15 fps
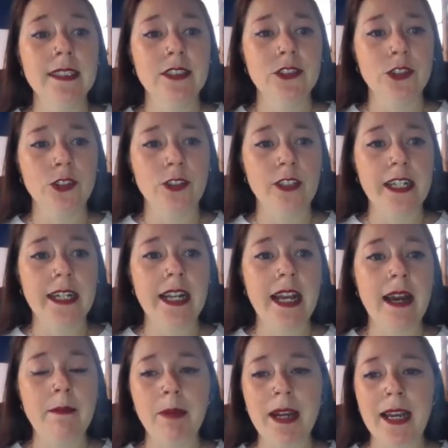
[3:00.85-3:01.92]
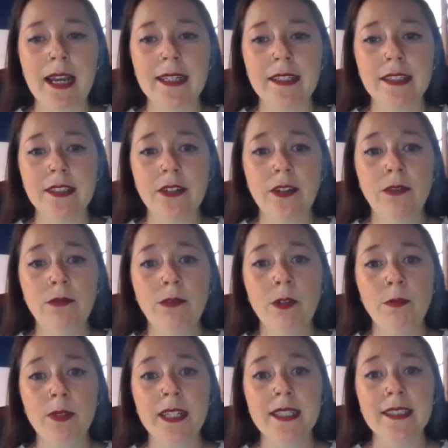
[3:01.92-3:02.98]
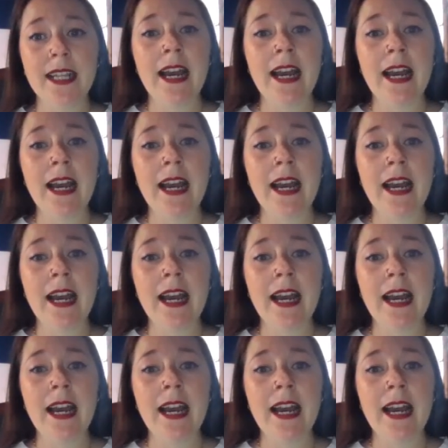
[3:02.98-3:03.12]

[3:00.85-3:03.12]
this drawing and planned from this